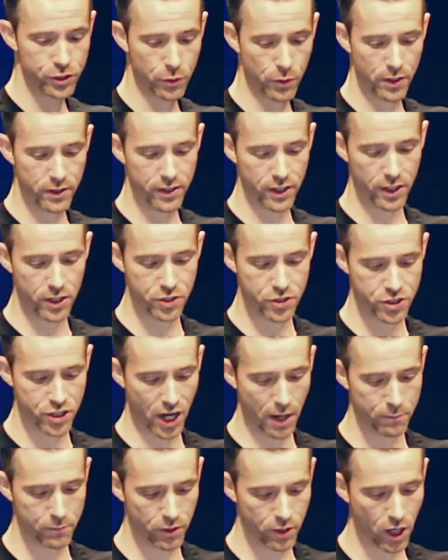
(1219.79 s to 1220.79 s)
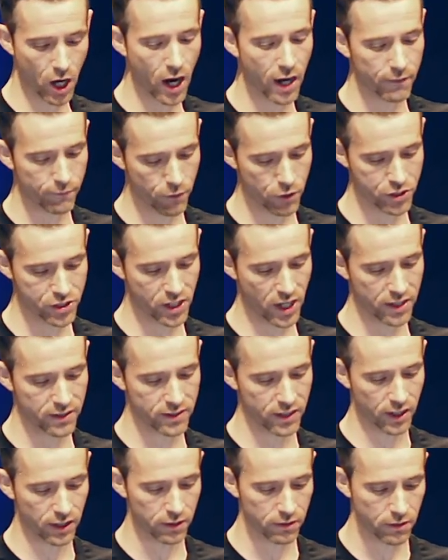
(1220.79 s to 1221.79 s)
Corinthians chapter 9, verse
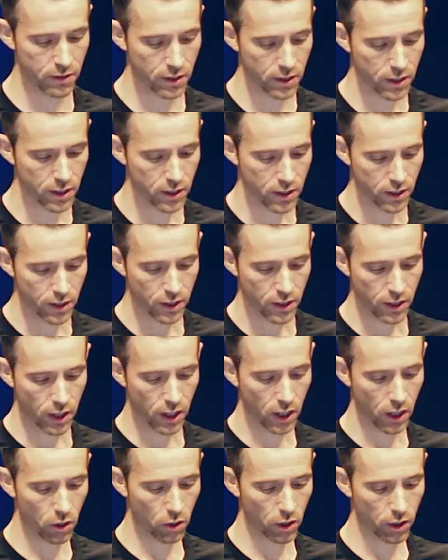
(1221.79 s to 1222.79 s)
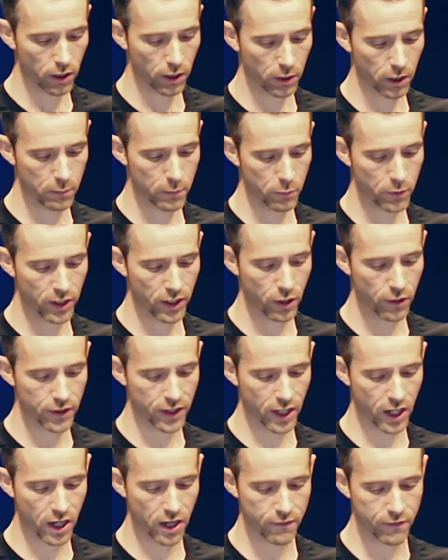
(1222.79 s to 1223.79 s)
19. I'm going to be reading out of
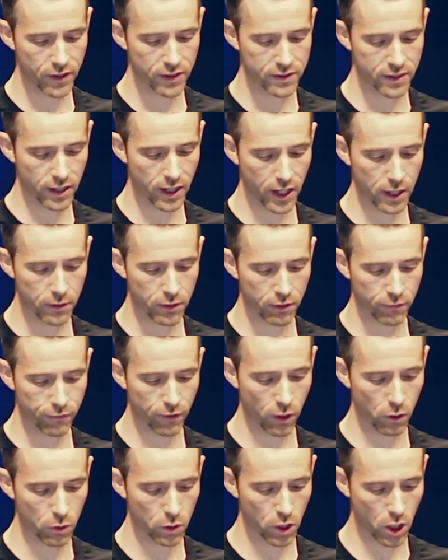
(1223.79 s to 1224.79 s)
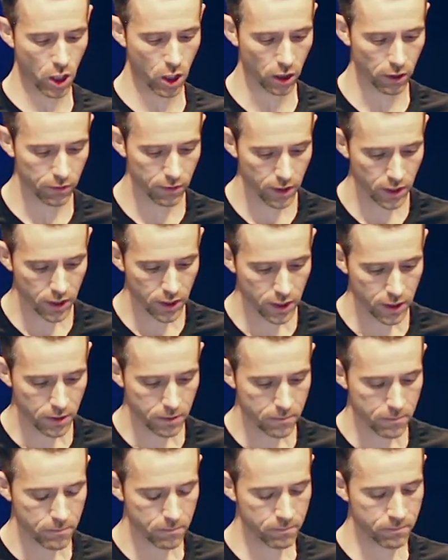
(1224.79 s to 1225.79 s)
the NIV today. You can follow along.
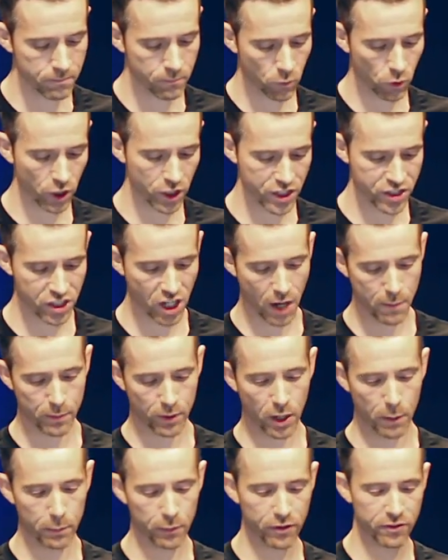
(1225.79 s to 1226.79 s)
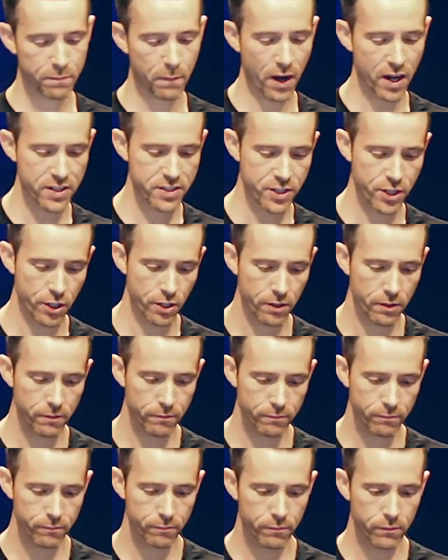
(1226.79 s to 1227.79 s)
We're going to stop a couple of spots here.
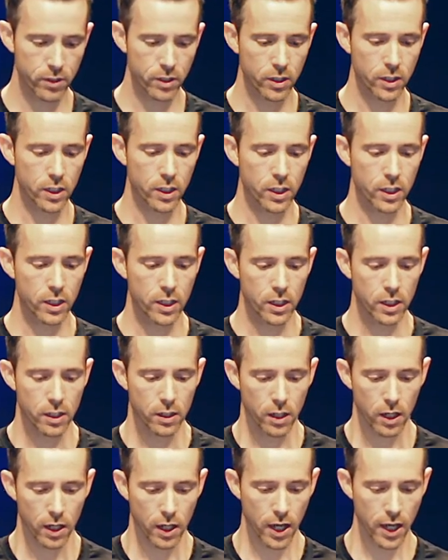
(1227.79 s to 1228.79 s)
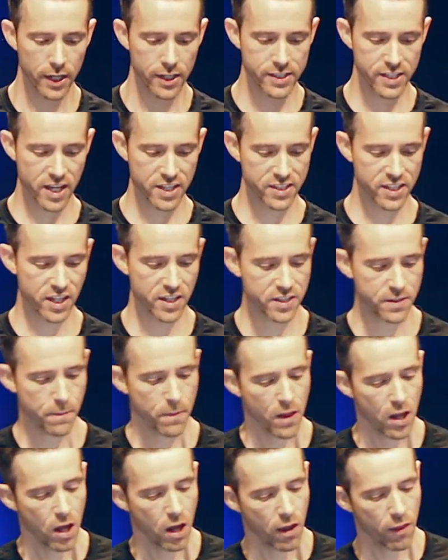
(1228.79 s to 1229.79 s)
And he says this,
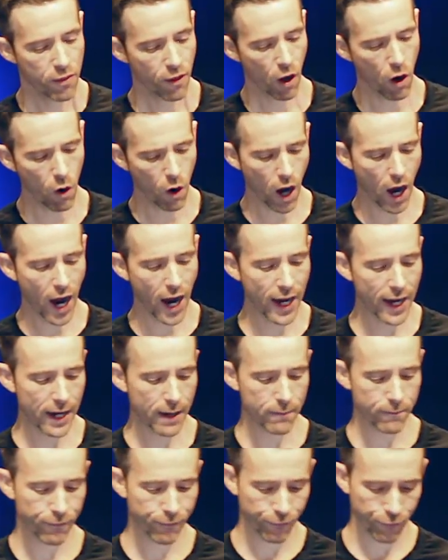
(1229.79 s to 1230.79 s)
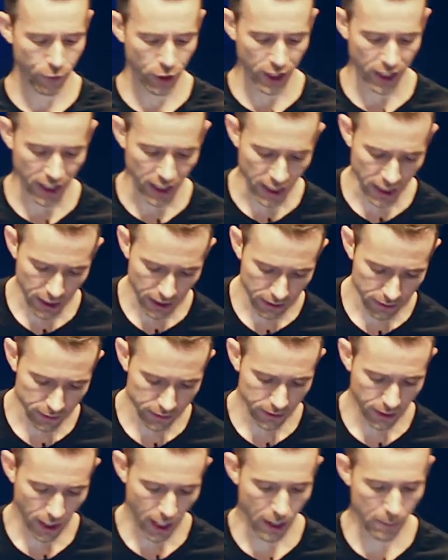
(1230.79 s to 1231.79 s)
"Though I am free
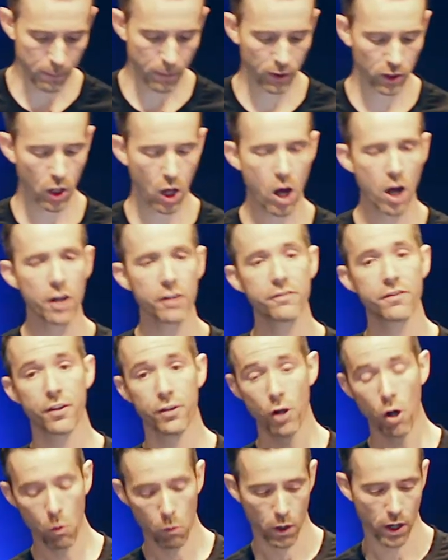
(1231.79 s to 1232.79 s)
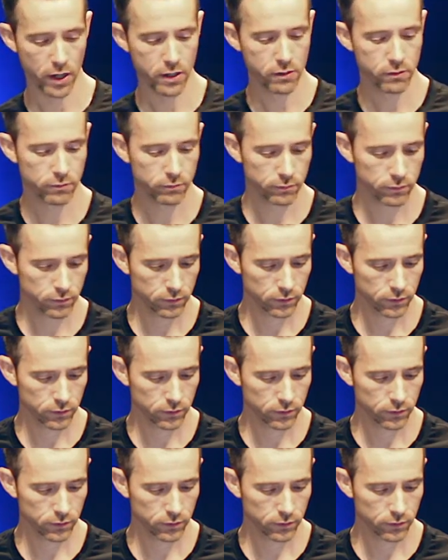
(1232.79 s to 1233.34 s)
and belong to no one,